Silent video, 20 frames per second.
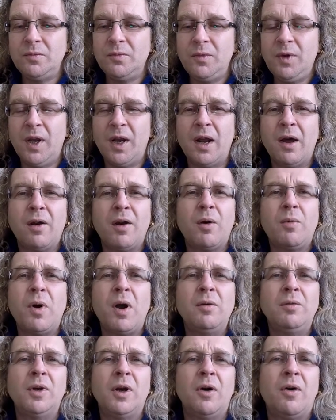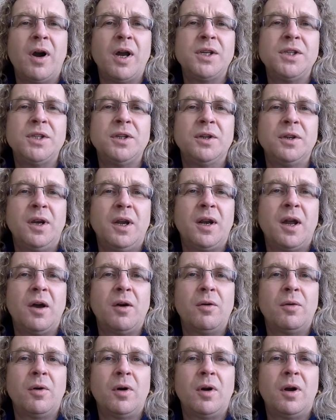You know, and I won't lie to you, you
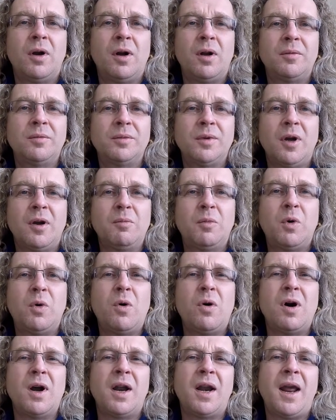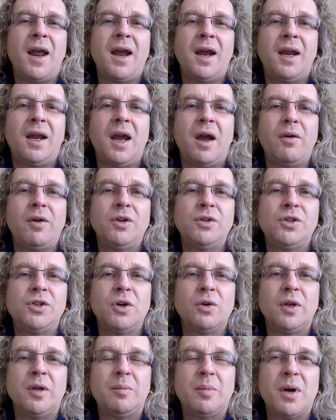know, I'm quite an outgoing,
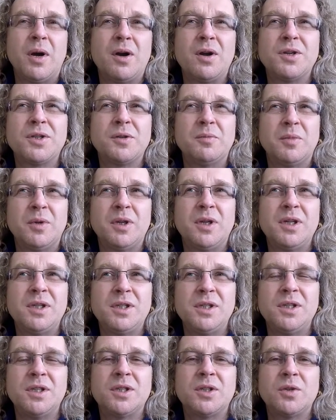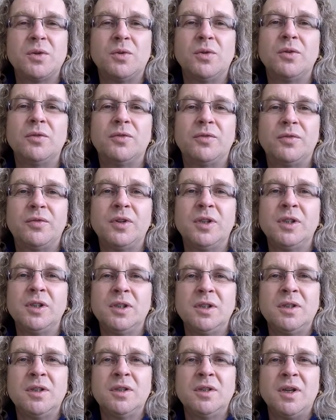jolly person, but this is sort of,
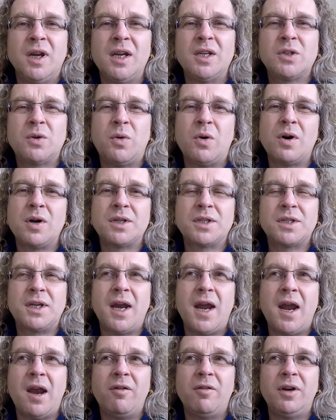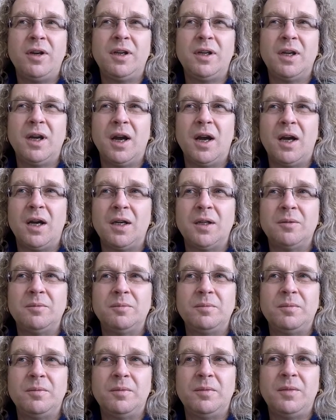it's quite scary,
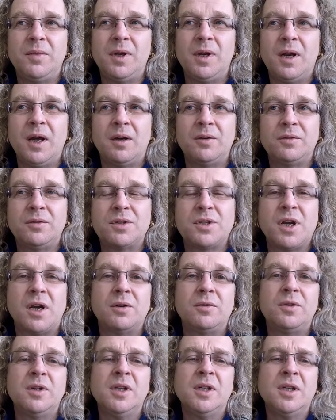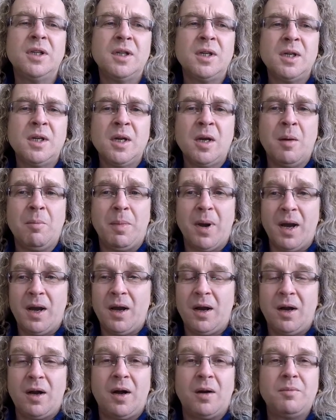you know, so,
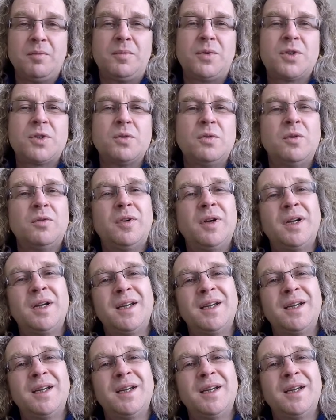but I'm sort of,